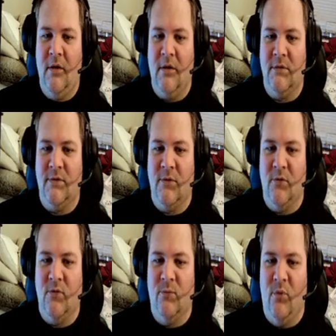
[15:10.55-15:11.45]
There's
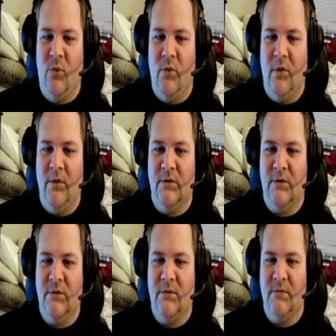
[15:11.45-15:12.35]
those
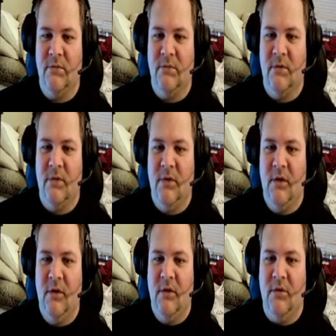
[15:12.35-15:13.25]
boars.
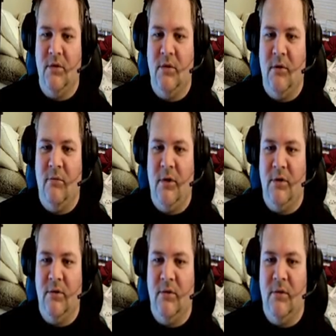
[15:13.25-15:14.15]
Do not want
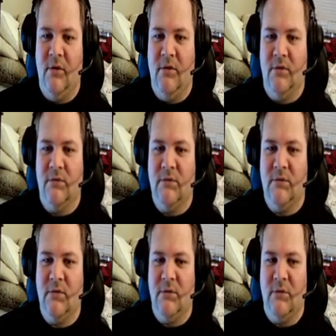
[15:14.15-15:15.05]
to do those
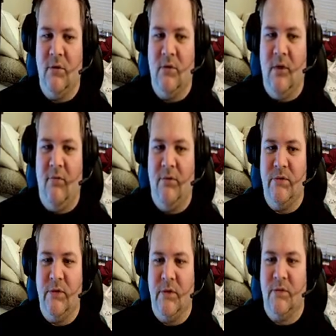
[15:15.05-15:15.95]
till you're level
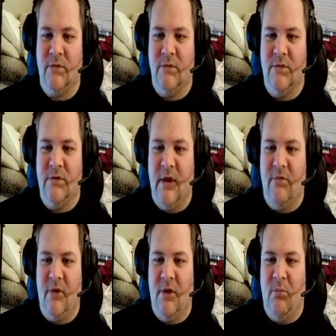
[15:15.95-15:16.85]
6 or 7
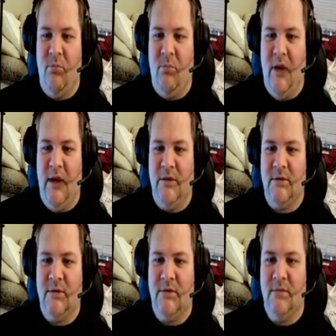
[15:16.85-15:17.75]
at
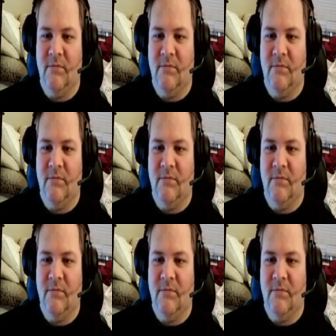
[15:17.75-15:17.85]
best.